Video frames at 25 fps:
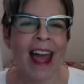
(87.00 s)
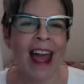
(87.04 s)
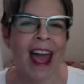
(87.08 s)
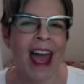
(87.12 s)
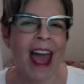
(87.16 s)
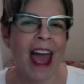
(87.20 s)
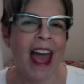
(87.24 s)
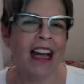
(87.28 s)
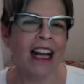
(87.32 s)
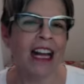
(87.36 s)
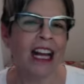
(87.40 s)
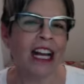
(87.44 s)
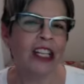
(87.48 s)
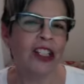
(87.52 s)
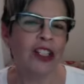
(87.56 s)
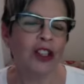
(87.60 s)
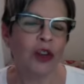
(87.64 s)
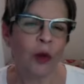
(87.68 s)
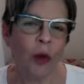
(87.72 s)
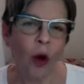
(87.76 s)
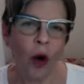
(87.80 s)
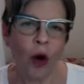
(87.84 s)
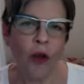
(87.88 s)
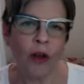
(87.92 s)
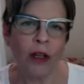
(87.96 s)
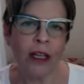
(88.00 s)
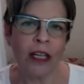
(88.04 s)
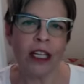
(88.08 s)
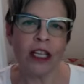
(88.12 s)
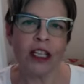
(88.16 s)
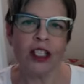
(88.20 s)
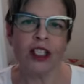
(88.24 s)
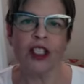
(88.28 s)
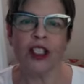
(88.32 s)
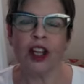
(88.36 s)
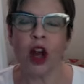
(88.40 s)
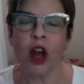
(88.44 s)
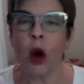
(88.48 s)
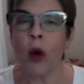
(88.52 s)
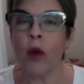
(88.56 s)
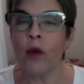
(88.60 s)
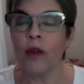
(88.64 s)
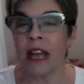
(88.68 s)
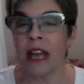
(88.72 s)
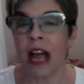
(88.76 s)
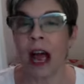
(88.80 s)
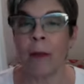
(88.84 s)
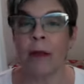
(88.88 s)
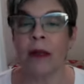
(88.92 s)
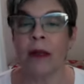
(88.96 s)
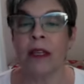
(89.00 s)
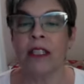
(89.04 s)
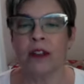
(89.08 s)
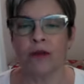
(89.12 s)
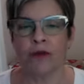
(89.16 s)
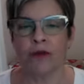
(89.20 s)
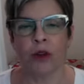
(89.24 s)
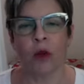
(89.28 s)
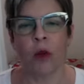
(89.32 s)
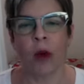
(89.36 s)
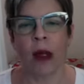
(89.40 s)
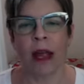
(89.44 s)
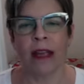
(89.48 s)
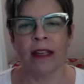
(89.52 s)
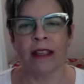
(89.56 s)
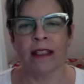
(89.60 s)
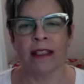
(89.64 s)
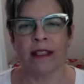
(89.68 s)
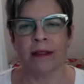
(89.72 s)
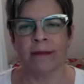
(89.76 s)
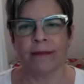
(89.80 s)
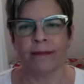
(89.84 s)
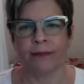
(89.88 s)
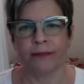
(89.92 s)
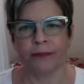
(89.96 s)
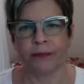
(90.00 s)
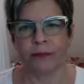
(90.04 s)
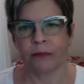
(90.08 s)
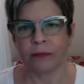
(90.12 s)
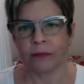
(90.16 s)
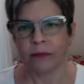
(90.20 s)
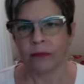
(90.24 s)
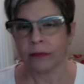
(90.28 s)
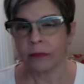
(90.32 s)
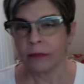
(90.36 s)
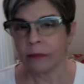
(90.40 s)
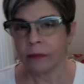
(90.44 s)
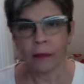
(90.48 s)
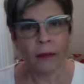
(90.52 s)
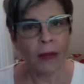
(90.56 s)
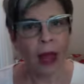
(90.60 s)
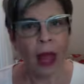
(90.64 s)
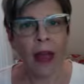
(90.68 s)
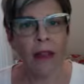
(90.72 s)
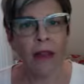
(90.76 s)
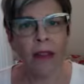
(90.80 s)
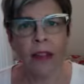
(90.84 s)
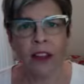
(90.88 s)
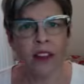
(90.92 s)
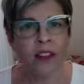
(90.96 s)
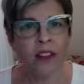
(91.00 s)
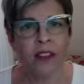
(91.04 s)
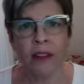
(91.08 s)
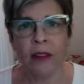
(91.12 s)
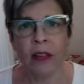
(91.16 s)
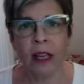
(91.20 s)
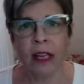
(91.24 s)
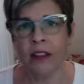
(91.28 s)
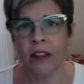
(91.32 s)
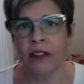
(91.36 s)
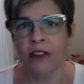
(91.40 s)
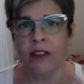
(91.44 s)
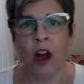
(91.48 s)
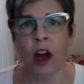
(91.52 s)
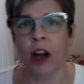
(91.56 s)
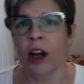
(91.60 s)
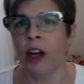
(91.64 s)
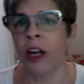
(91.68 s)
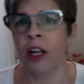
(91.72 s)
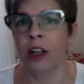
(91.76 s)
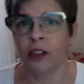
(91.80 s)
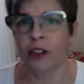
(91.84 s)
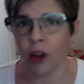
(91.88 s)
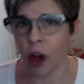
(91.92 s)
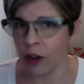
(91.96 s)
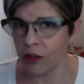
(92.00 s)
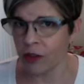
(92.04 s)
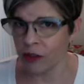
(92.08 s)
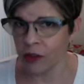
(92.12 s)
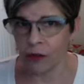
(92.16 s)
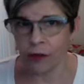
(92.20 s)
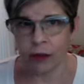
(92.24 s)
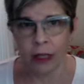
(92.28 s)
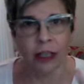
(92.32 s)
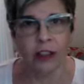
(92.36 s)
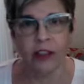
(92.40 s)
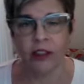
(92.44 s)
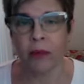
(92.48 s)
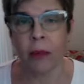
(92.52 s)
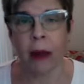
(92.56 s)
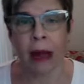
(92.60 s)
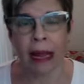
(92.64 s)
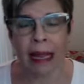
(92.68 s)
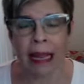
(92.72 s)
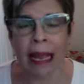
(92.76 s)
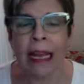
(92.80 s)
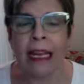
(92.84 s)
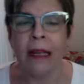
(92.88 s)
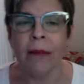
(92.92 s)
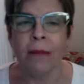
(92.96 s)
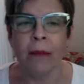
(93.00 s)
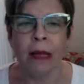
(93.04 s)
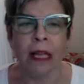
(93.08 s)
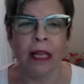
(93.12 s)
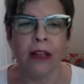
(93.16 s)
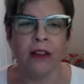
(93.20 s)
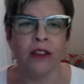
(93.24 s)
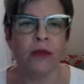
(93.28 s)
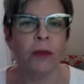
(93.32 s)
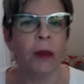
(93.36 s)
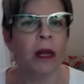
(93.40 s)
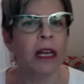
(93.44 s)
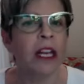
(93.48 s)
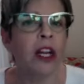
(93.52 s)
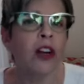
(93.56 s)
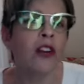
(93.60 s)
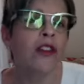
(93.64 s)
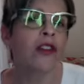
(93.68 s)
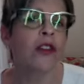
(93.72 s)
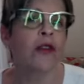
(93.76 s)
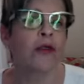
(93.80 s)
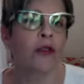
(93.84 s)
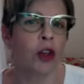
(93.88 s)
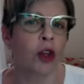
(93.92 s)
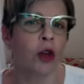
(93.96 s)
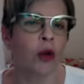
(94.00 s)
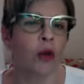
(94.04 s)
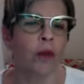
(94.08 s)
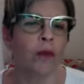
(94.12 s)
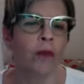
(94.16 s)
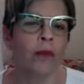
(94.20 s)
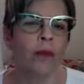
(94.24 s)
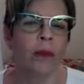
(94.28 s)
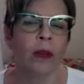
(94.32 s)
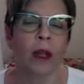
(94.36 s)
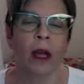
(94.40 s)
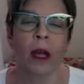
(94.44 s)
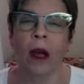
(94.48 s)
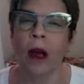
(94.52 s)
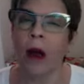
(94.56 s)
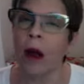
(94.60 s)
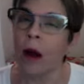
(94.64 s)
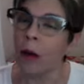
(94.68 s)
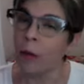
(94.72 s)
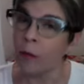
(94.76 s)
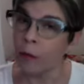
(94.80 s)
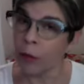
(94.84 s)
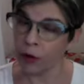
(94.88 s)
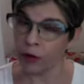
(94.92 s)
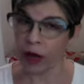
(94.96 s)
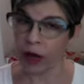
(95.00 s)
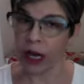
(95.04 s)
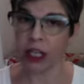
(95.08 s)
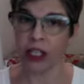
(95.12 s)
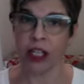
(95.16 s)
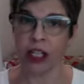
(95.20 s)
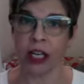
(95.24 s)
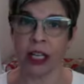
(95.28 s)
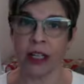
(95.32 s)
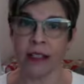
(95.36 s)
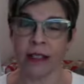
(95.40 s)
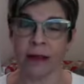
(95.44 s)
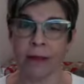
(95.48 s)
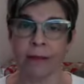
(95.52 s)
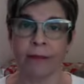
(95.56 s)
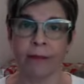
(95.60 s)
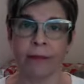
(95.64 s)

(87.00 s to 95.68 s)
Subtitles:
And controlling shows up in different ways. And this is not an exhaustive list by any means, but here's a few. Perfectionism,